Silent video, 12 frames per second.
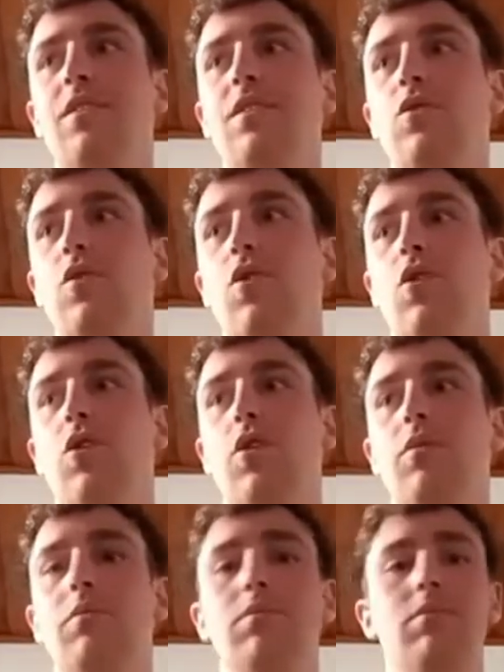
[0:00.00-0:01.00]

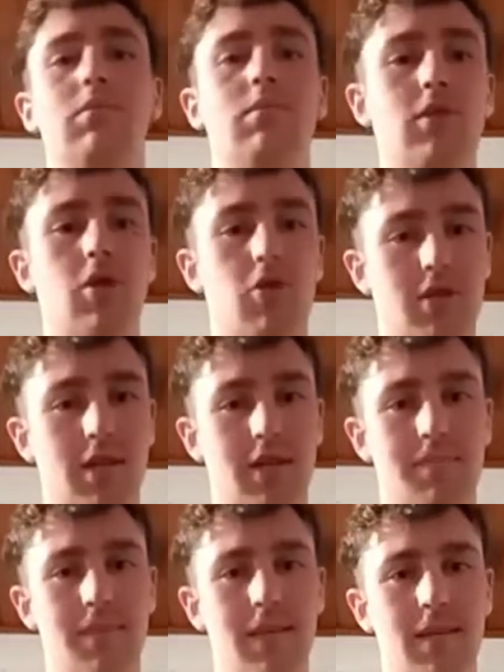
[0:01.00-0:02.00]
your coaching
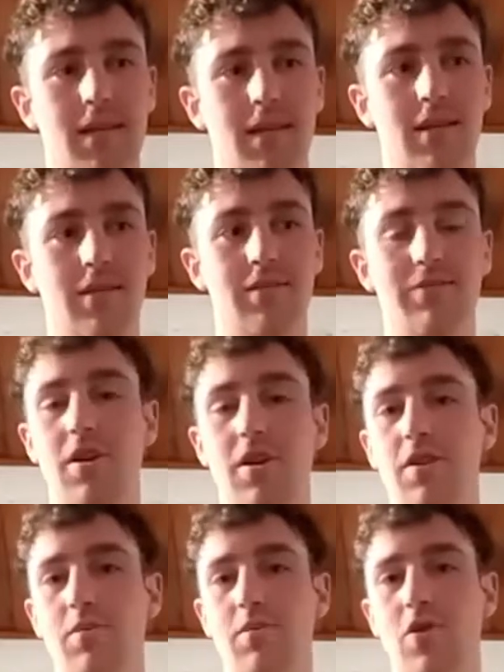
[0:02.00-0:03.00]
is very
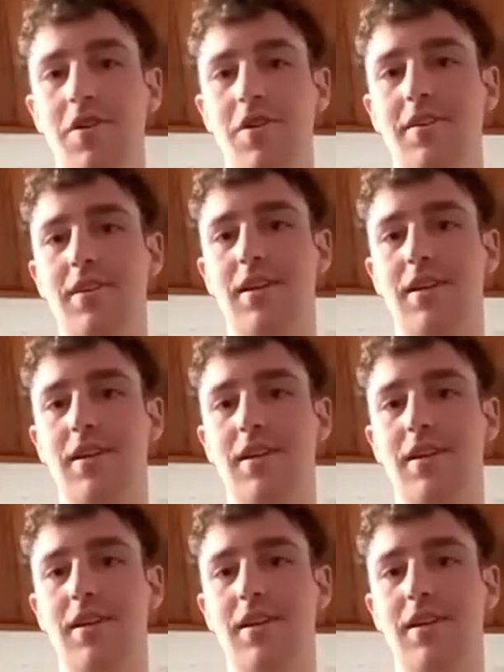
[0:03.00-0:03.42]
important.